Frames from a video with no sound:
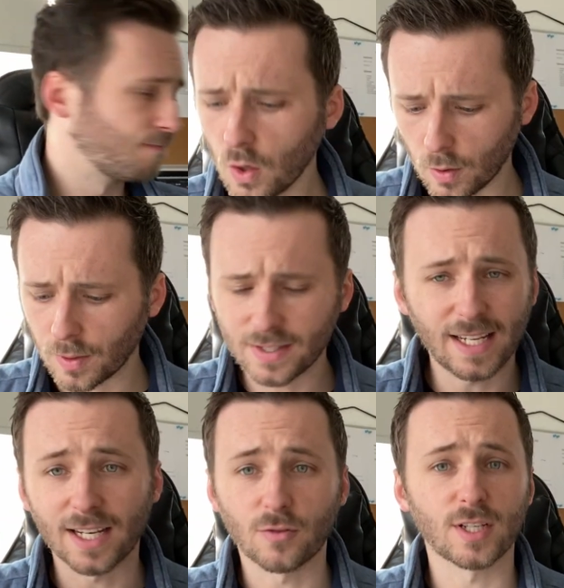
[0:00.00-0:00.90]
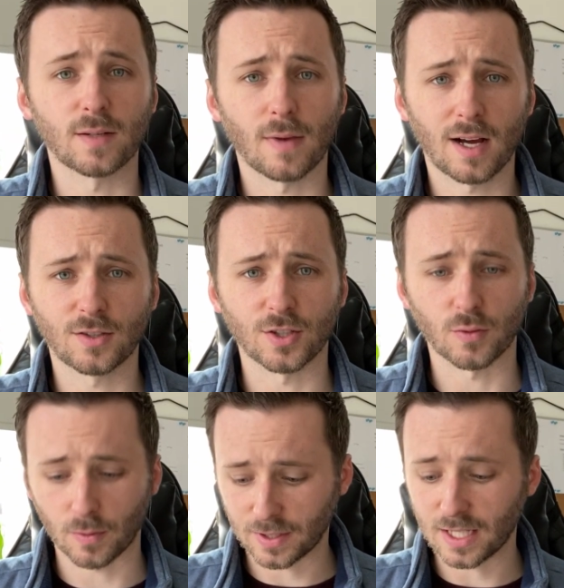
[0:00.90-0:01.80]
We want to see increasing margins.
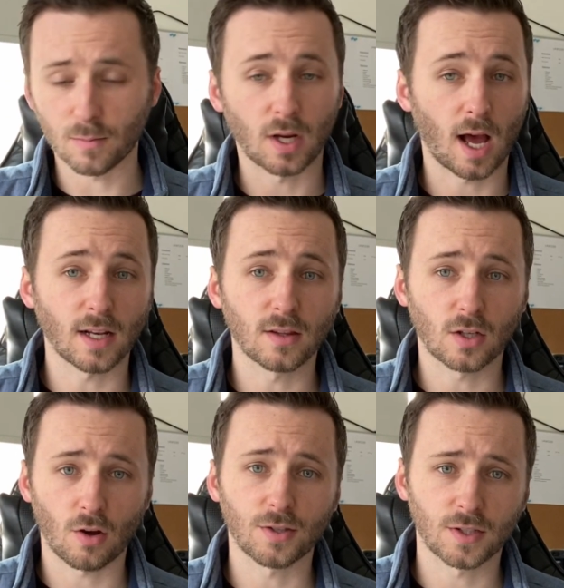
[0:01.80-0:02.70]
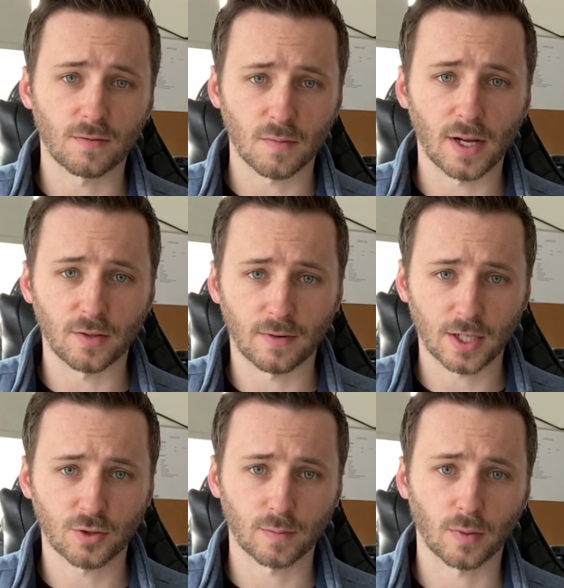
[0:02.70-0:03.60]
We want to see them cutting the costs of their
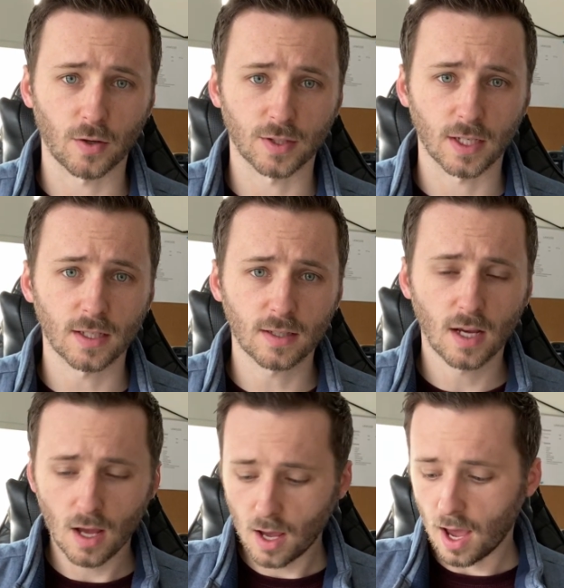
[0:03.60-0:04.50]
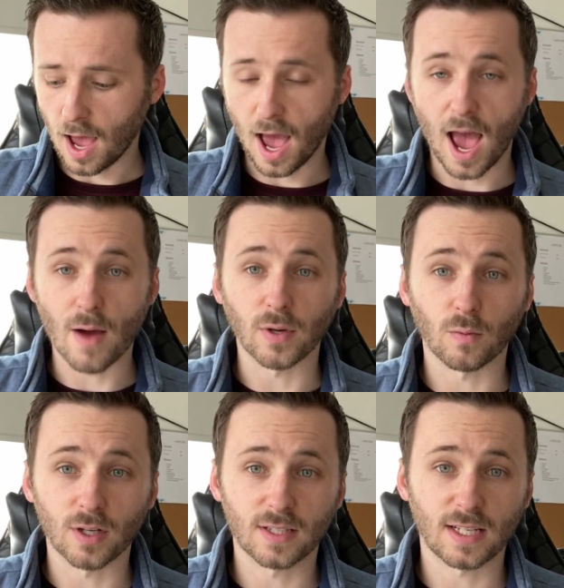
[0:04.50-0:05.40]
manufacturing process, and we
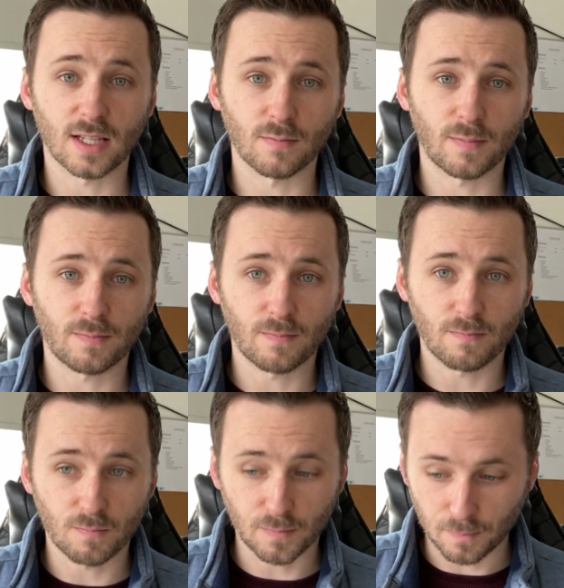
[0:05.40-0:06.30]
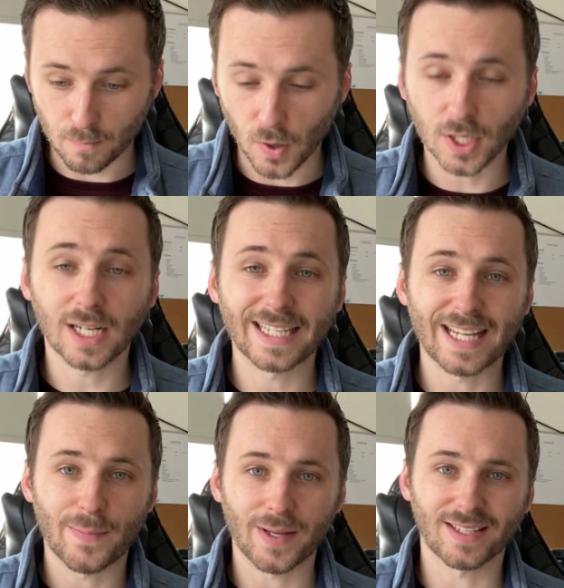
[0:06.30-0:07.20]
want to see them modeling
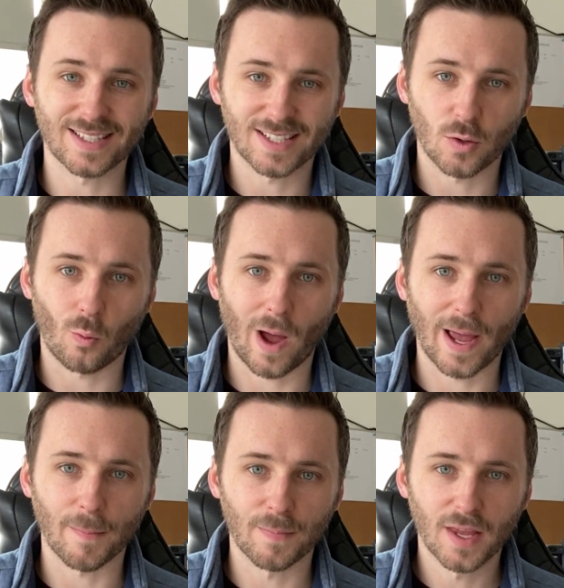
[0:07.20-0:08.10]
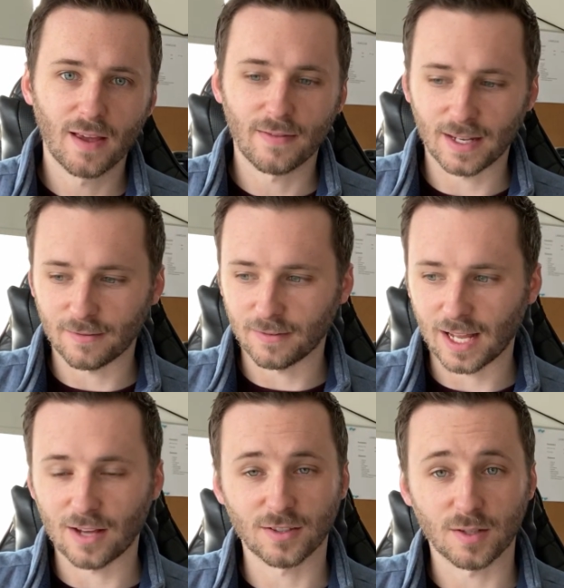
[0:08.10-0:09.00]
their business in a way that
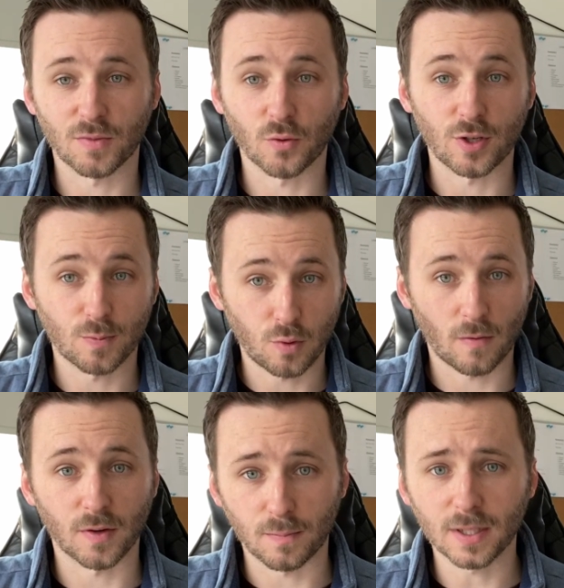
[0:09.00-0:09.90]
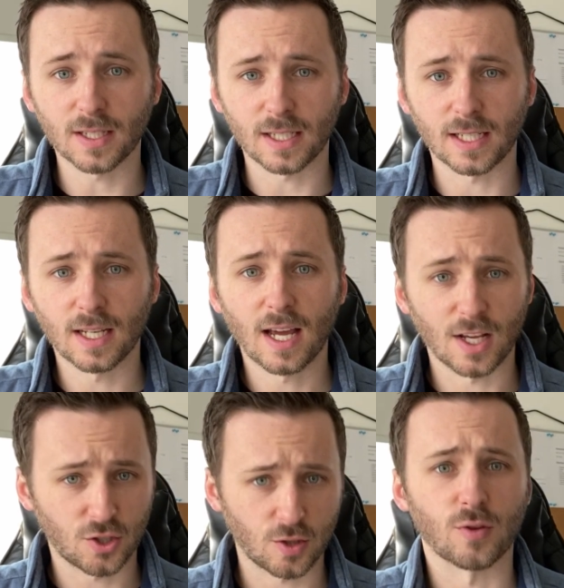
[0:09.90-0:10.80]
allows them to reach profitability
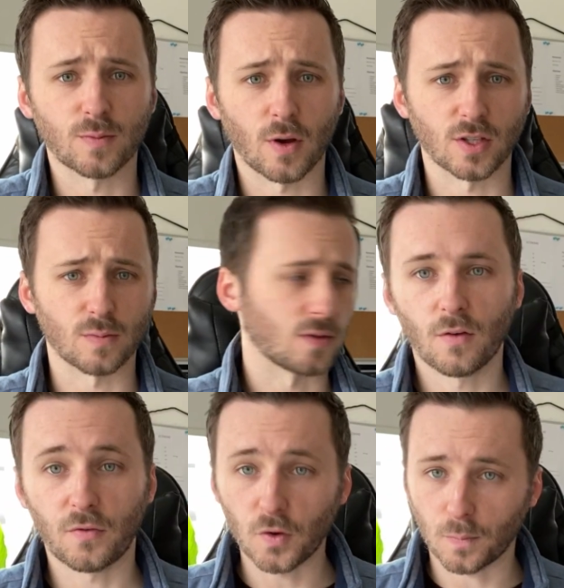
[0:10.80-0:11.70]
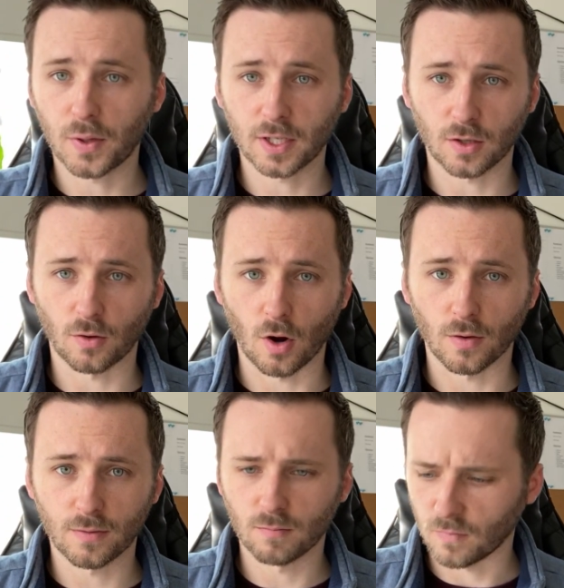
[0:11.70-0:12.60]
as soon as possible. Footprint
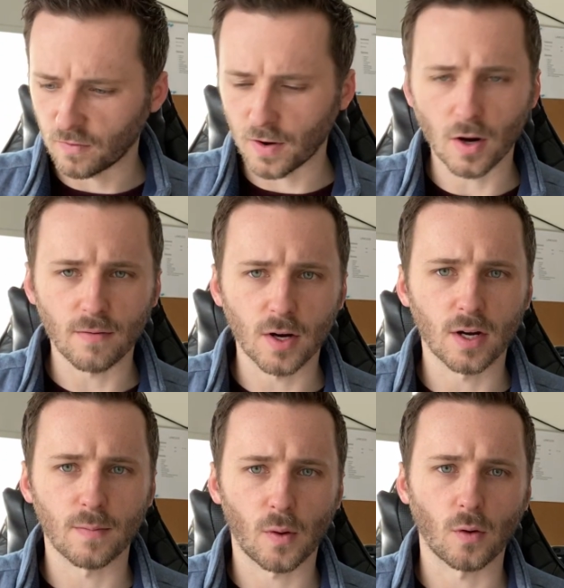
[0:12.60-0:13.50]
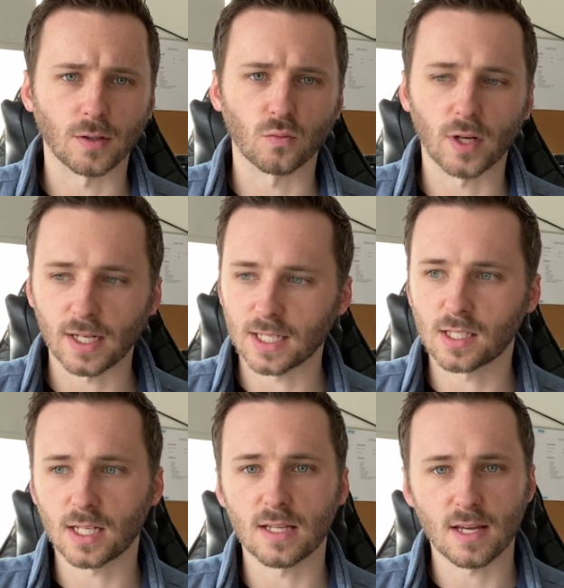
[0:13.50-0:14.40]
growth, very, very important. We need to
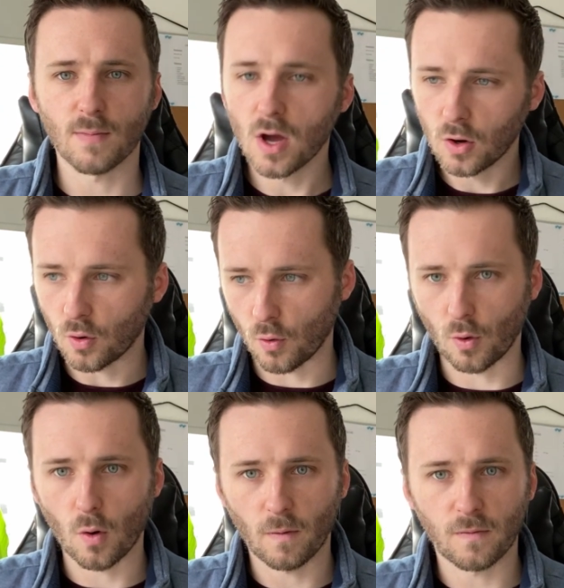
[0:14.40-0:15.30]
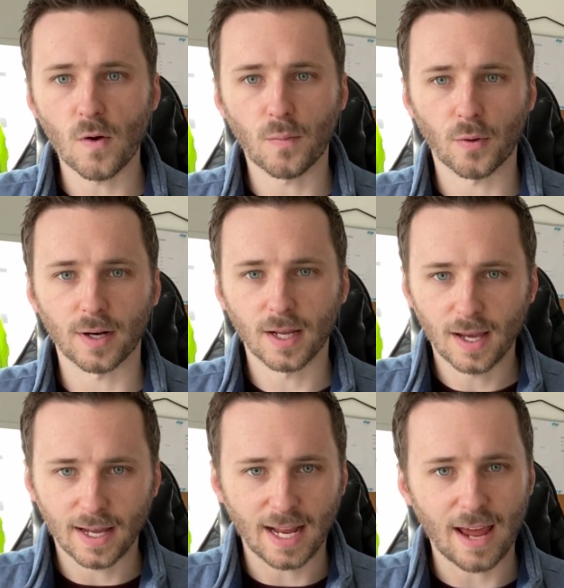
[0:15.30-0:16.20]
see them grow a footprint
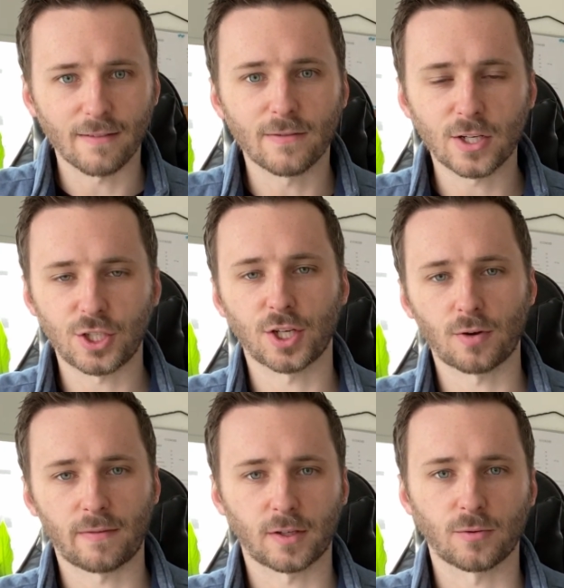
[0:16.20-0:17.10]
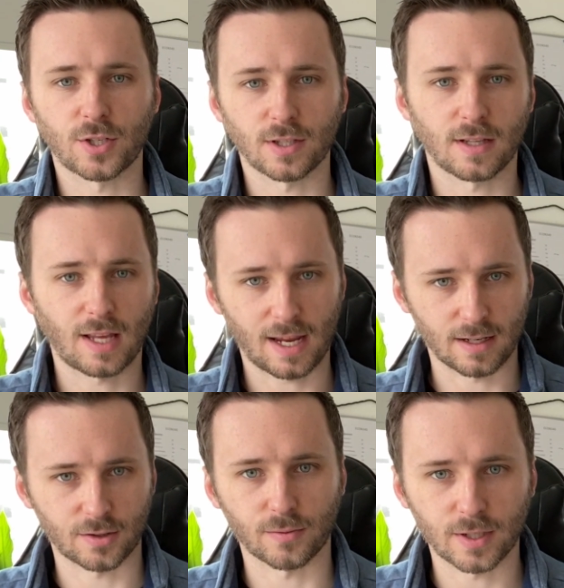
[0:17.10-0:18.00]
in every geographic region that they
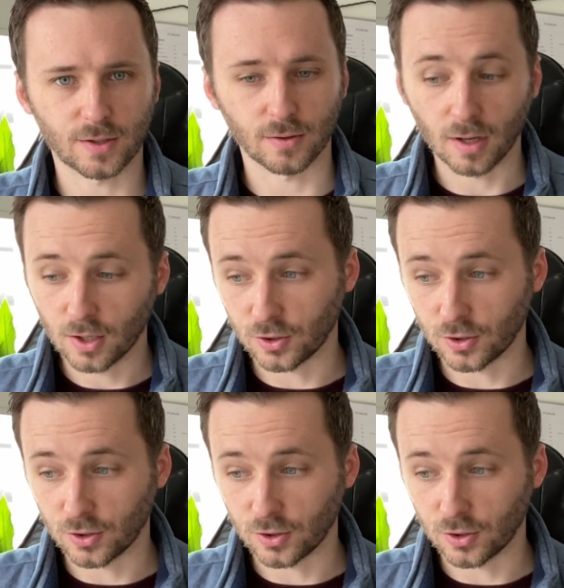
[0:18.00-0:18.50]
enter into.